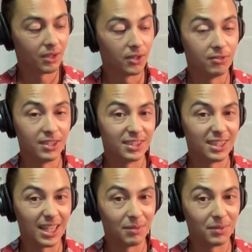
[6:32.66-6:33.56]
Now the
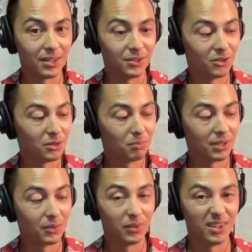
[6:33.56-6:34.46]
reason I'm getting you to
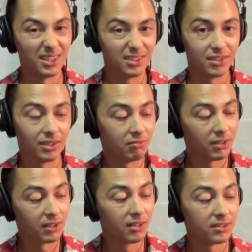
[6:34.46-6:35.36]
play with these 3
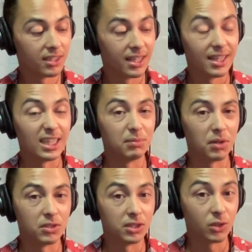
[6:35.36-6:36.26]
fingers is
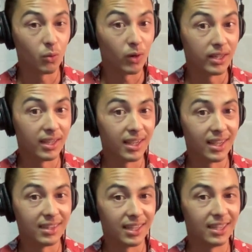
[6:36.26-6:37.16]
because it's quite
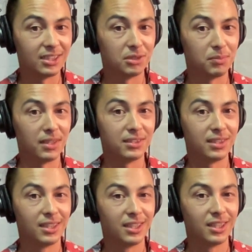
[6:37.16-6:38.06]
a tight
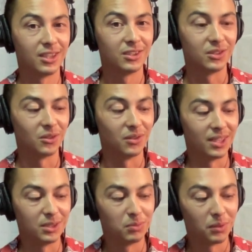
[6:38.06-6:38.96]
space,
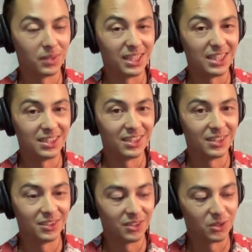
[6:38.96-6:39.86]
so it's probably
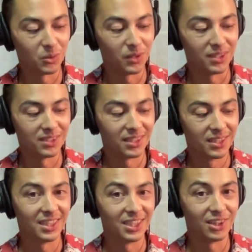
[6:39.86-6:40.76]
easier to squeeze
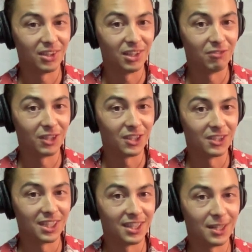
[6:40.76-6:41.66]
these 3
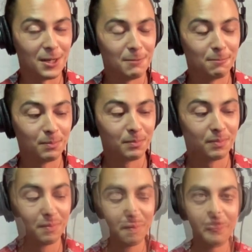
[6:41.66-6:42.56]
fingers in there.
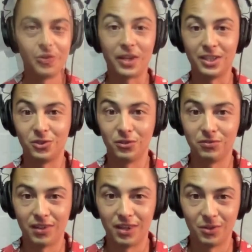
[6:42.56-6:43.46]
Okay,
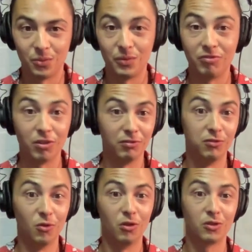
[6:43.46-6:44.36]
so far we've got
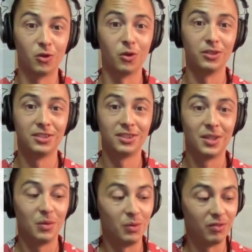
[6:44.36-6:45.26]
4 chords.
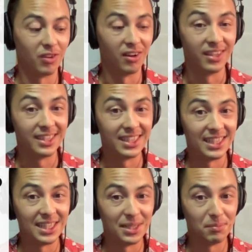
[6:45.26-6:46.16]
We've got
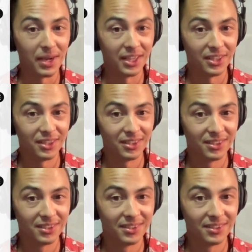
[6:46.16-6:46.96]
E minor,